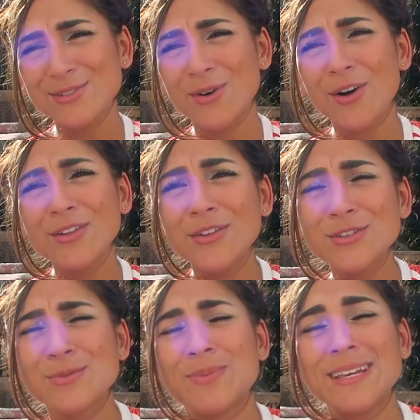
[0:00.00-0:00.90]
So all of
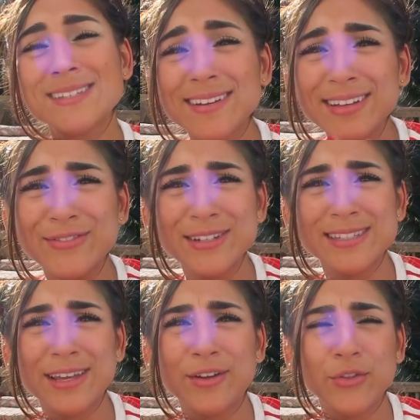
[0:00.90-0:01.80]
those are basically for
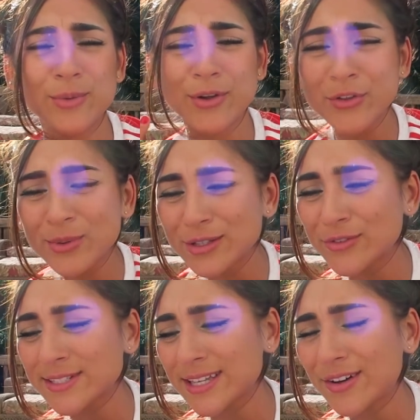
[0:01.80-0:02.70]
sale. The Ronaldo ones
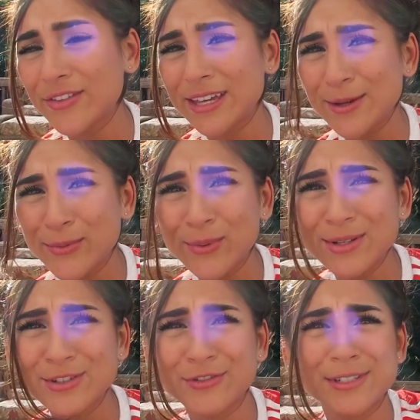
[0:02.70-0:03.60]
for sale, the Ibra
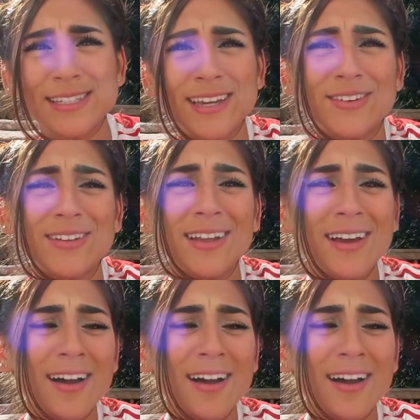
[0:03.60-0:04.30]
ones are for sale.